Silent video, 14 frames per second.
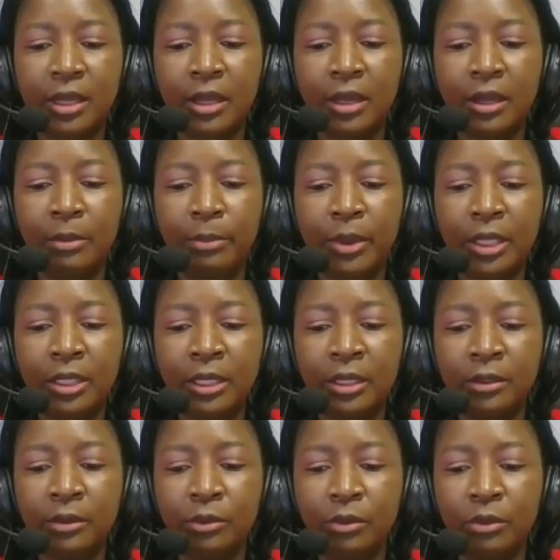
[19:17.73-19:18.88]

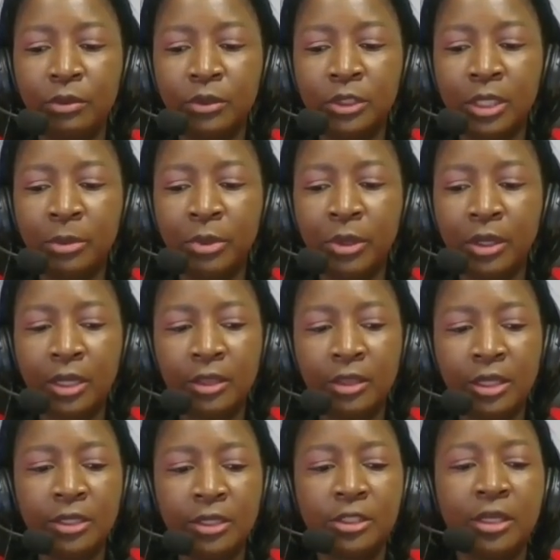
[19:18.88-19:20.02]
Baden-Württemberg and
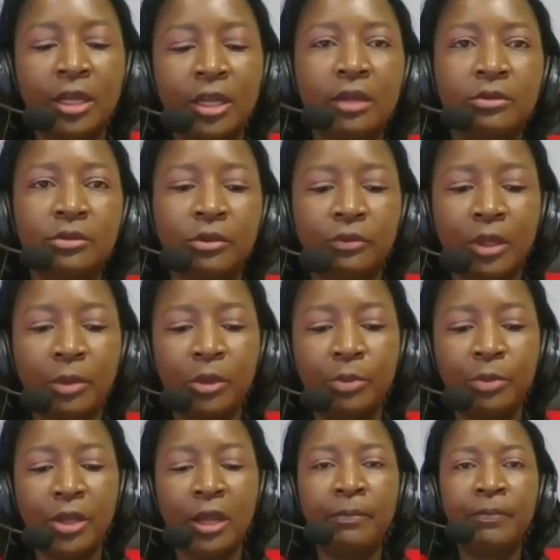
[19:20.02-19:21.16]
the National Archives of
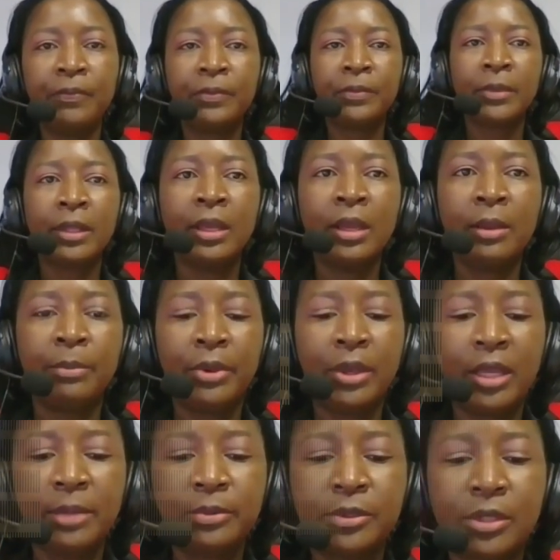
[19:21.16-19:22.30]
Namibia.
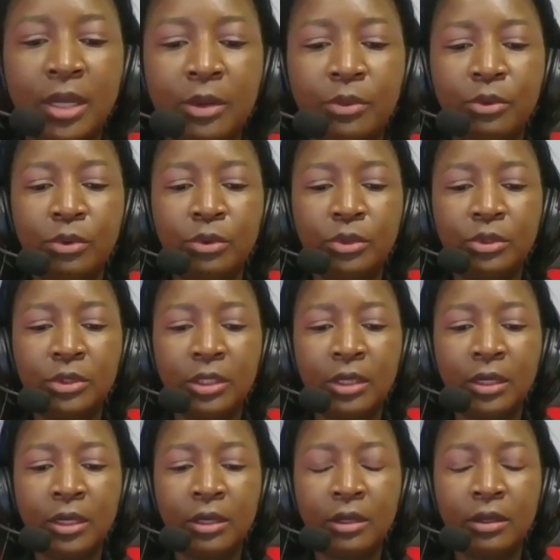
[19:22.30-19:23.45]
Perhaps I would
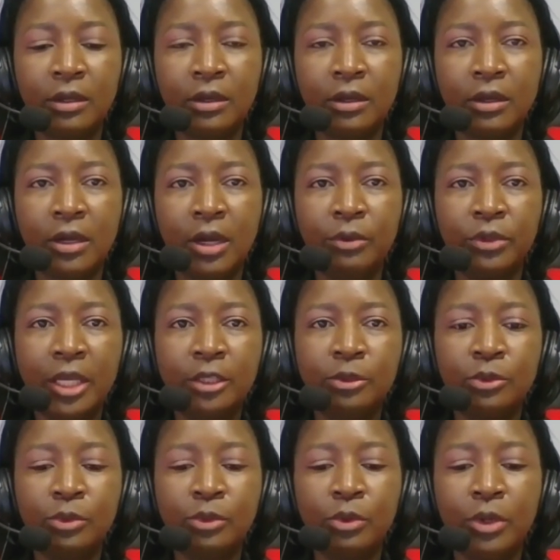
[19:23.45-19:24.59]
like
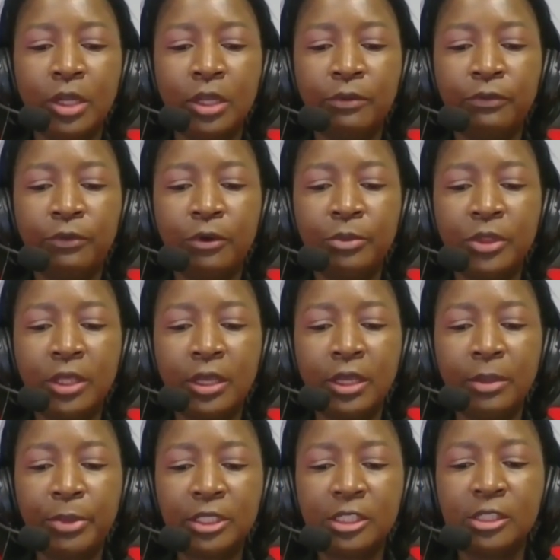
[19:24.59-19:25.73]
to inform the
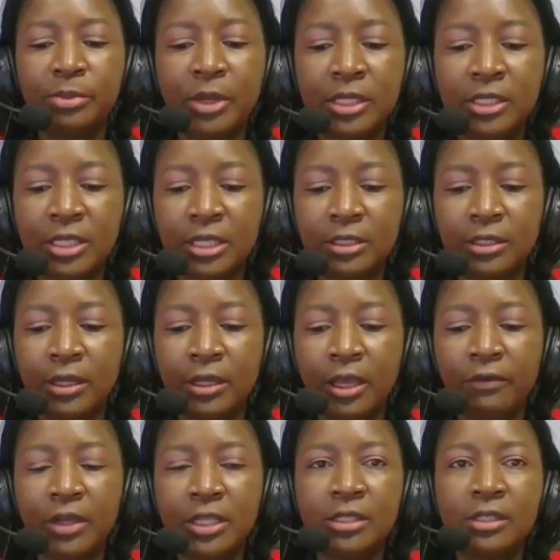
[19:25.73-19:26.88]
participants that
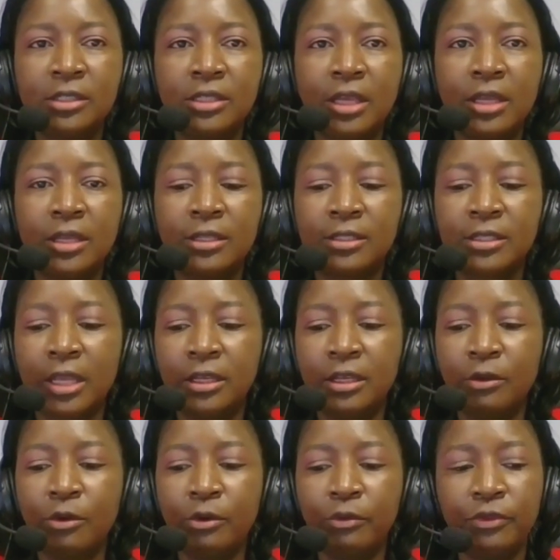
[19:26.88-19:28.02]
ever since the
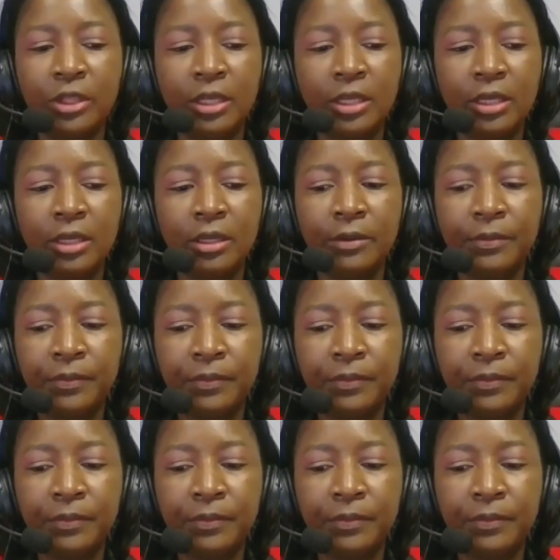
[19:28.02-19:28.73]
signing of this